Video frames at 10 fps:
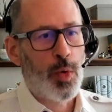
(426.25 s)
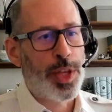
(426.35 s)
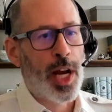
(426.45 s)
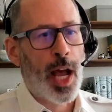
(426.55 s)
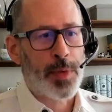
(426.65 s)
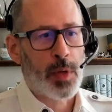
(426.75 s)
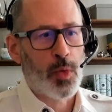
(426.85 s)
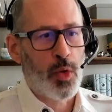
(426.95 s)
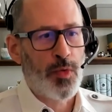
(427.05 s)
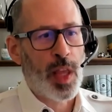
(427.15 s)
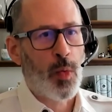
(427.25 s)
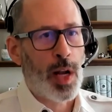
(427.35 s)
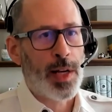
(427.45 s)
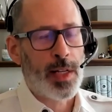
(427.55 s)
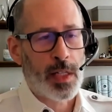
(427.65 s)
within Optimove, and they
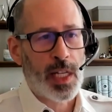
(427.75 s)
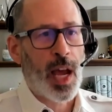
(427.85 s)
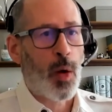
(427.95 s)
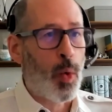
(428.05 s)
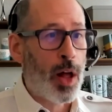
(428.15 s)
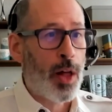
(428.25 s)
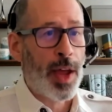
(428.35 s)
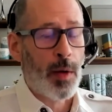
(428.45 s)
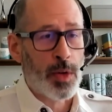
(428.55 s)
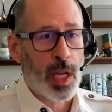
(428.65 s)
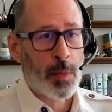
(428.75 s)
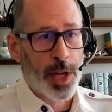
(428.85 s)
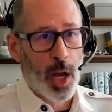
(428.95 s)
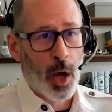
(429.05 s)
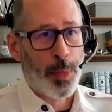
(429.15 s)
wanted to see how well that was
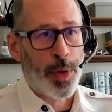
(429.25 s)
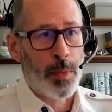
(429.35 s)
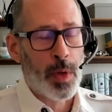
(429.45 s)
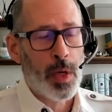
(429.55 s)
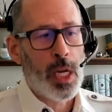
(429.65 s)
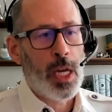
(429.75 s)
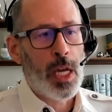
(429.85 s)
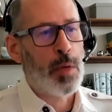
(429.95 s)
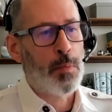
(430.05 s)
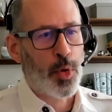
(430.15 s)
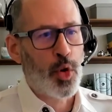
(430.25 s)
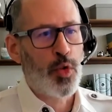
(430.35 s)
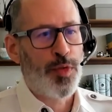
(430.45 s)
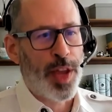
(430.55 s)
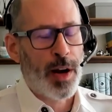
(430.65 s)
able to help them
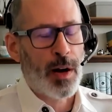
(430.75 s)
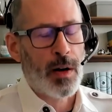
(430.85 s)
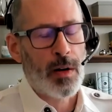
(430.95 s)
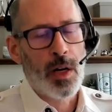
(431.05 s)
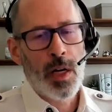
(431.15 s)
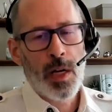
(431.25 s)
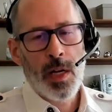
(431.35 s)
improve their